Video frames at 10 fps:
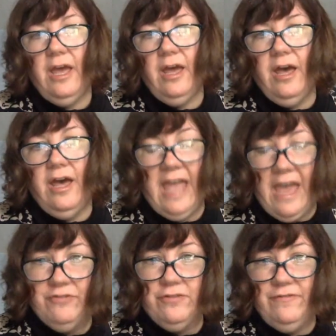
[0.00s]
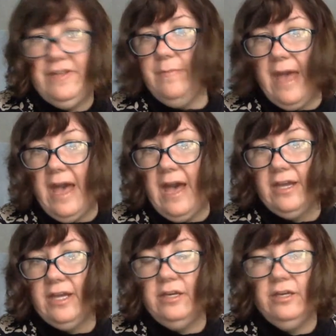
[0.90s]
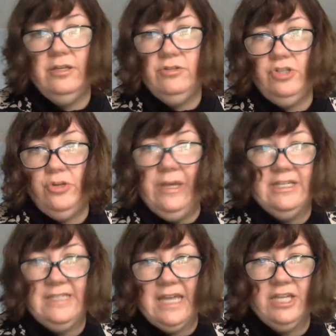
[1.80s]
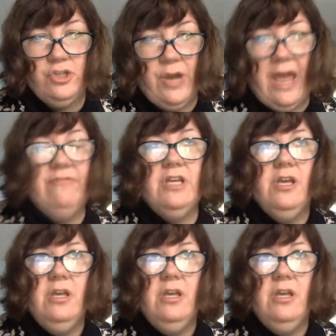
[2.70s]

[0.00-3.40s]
after feedback, doing a second draft.